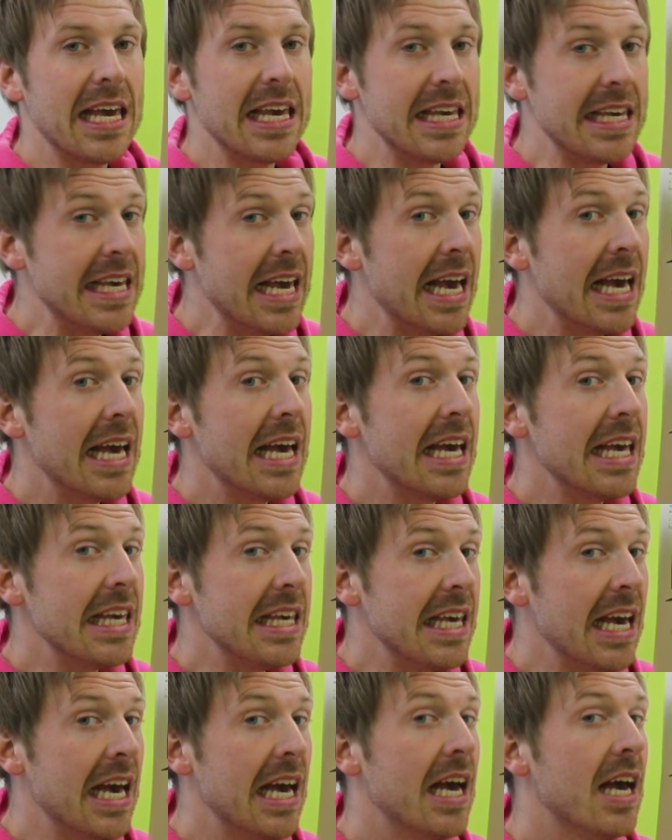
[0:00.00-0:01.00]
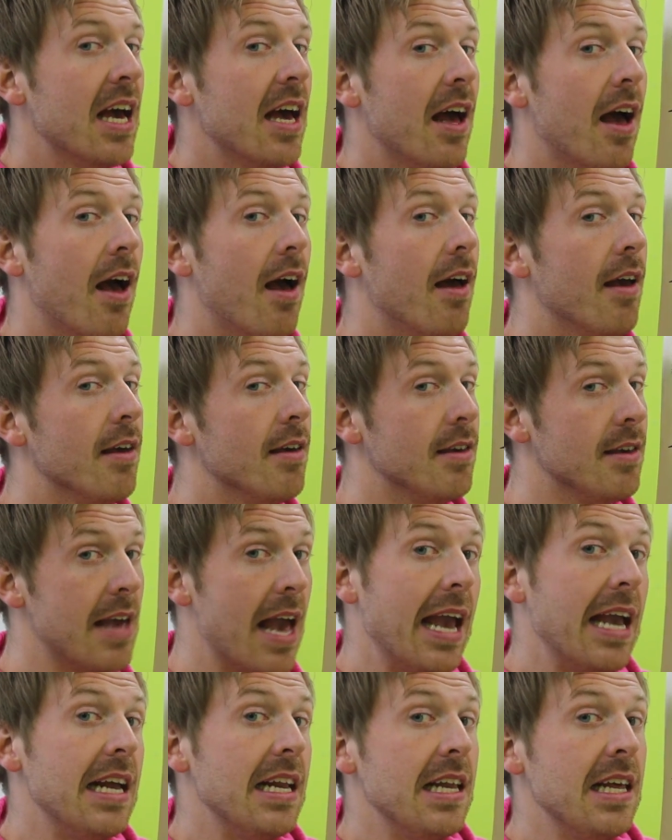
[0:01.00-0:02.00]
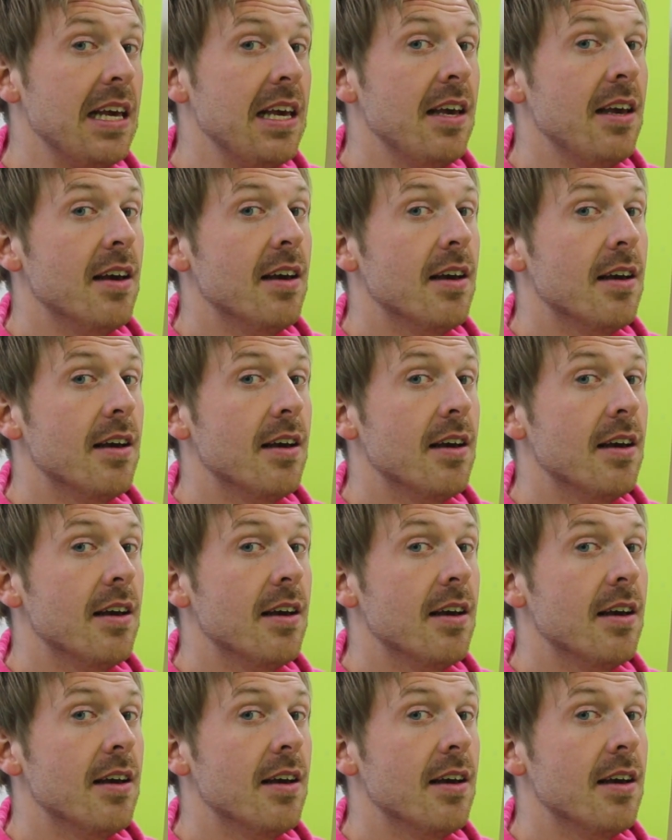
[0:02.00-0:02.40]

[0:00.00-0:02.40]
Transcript: Y, y, yaney,